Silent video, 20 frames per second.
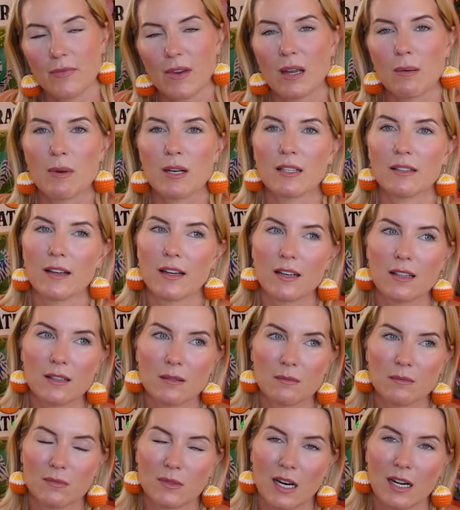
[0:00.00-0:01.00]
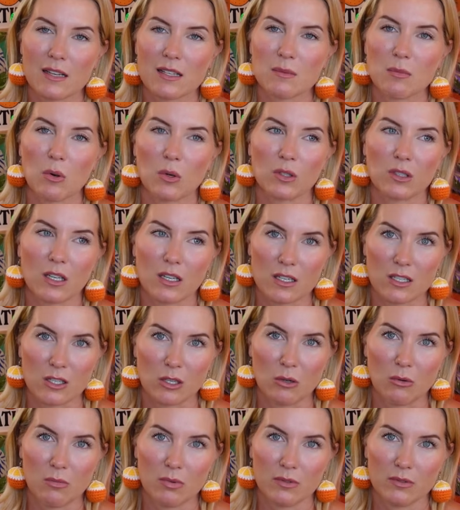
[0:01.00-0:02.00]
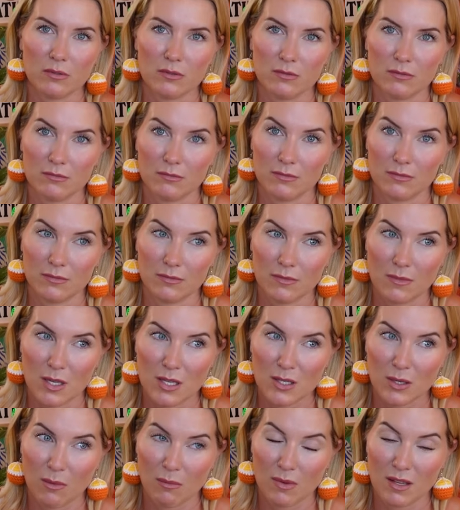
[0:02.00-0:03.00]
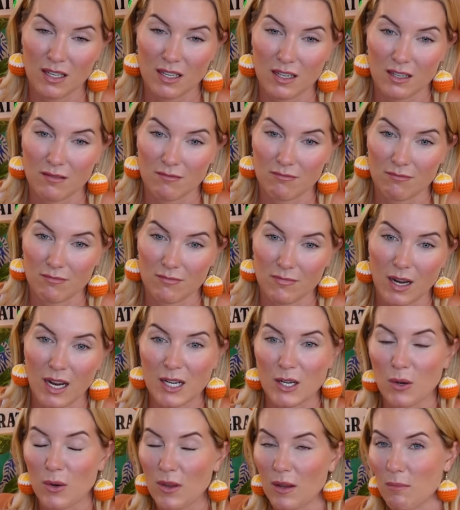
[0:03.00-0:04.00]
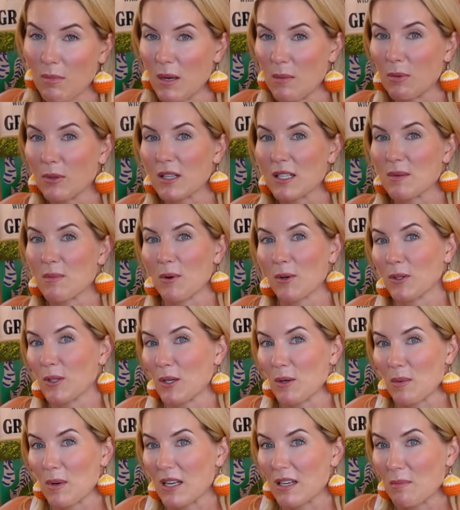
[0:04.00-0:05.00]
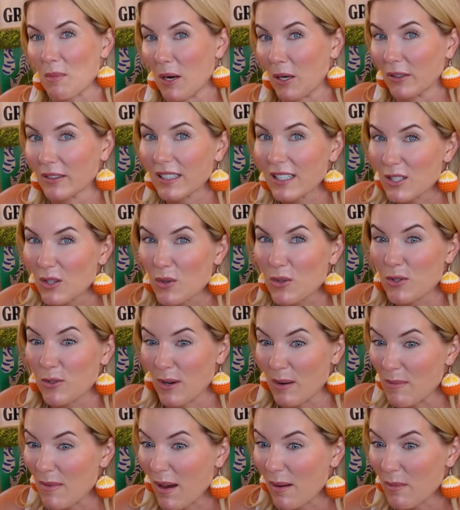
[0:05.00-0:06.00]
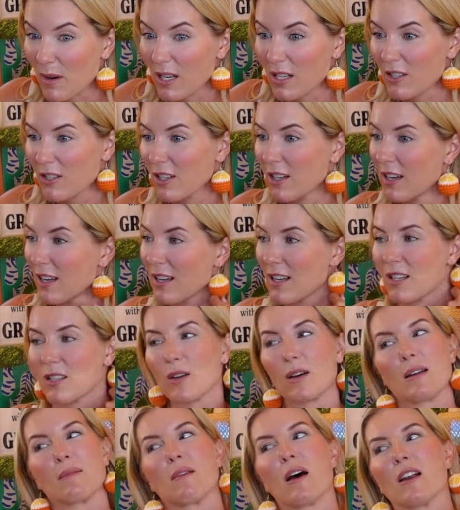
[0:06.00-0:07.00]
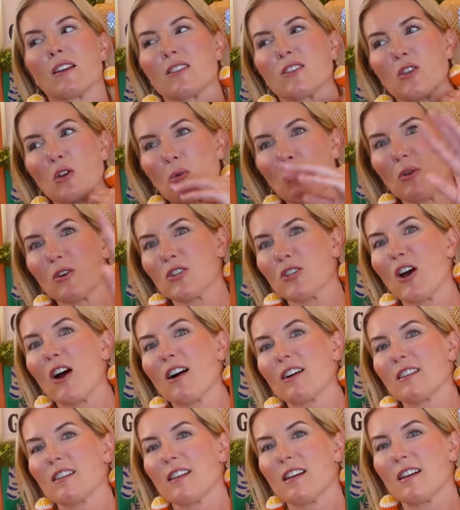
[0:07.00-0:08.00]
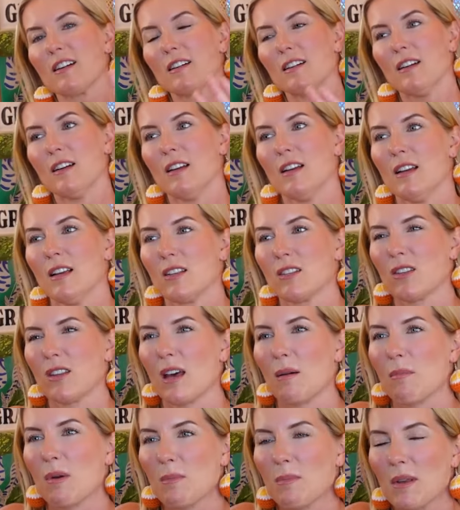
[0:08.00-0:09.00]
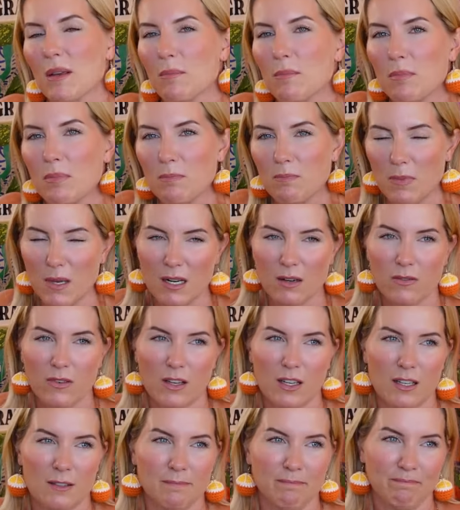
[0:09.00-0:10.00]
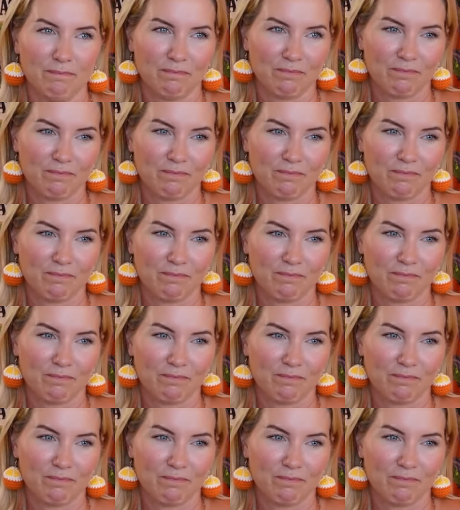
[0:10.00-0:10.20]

I mean, a lot of them kind of smoke a lot of dope. So I'm thinking, I know that people that smoke a lot of weed apparently don't dream that much. So I'm not super shocked there. So that might be a bit of a,